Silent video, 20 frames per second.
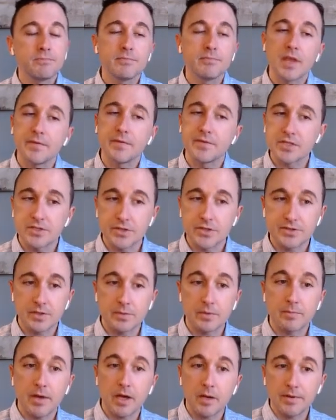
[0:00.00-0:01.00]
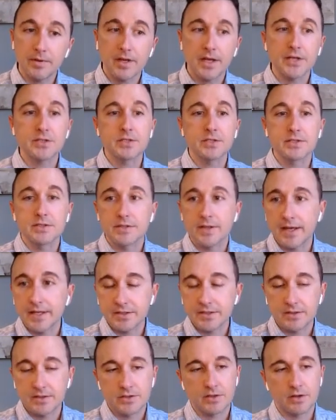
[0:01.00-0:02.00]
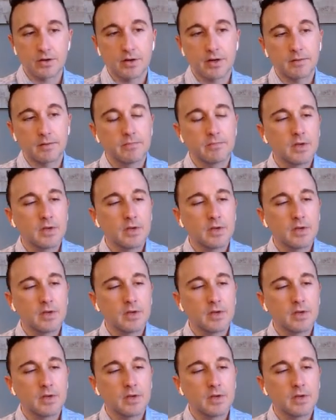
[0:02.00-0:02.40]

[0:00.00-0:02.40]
If it's associated with palpitations, that's concerning.